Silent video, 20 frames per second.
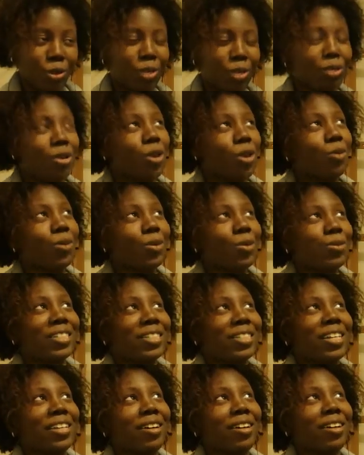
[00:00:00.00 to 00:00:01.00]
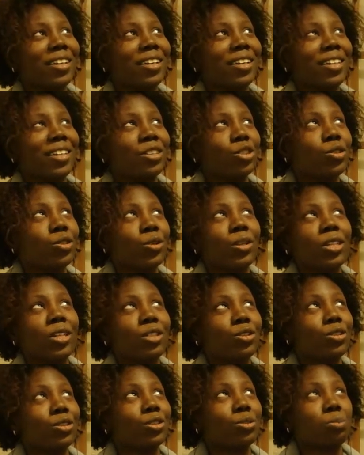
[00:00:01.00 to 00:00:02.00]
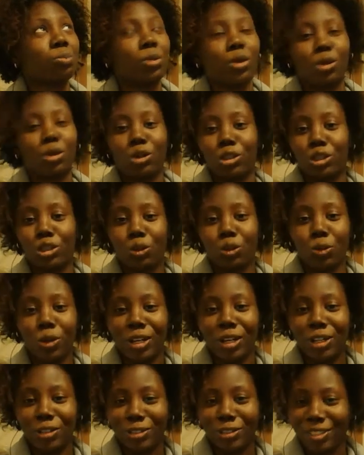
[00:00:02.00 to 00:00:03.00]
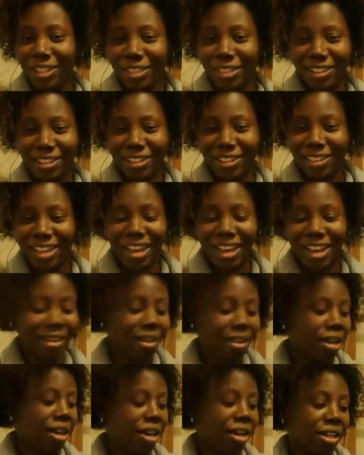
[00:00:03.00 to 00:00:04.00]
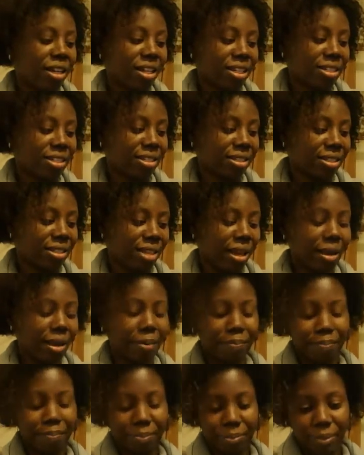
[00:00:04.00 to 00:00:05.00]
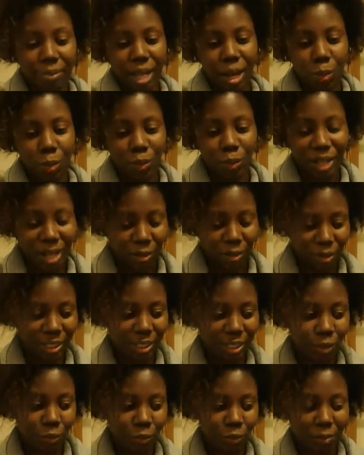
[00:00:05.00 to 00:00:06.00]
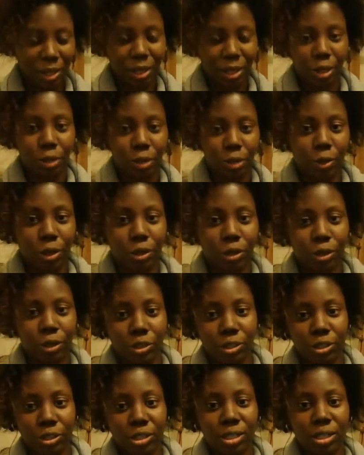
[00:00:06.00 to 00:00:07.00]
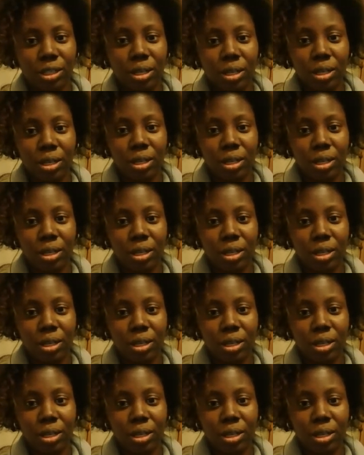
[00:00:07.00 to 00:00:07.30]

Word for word: no, what was I calling it? Schrodinger's Purgatory or something like that. Because I went out to eat with my coworkers